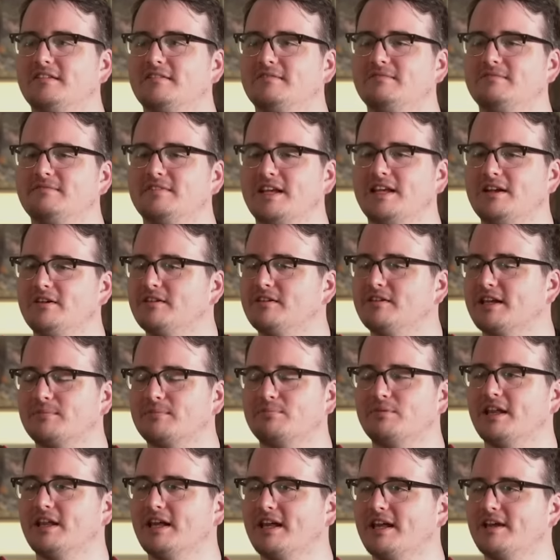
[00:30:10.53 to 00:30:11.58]
they don't like
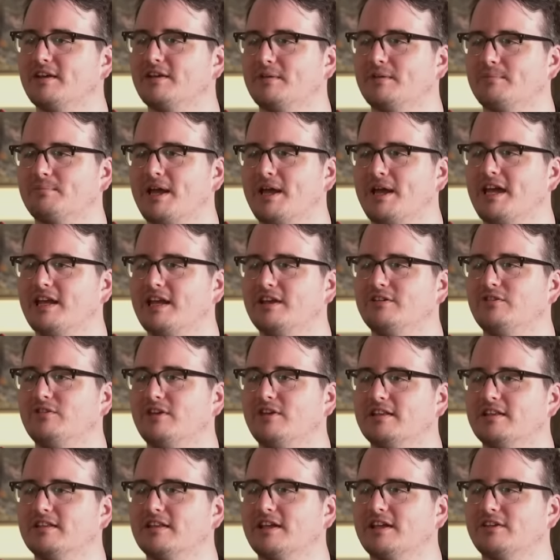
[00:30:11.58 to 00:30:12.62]
playing a page
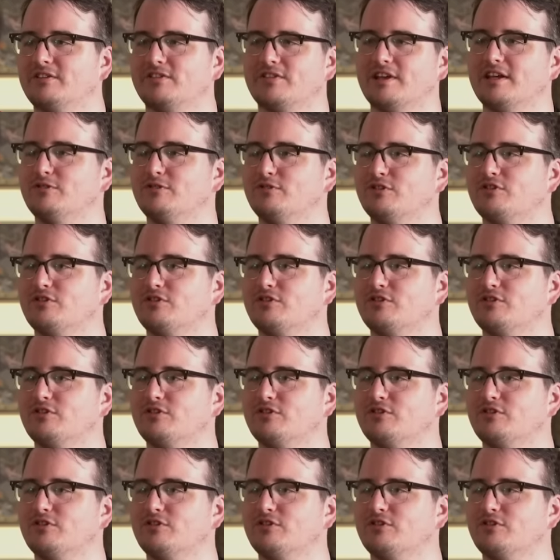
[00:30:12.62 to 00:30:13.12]
unless they just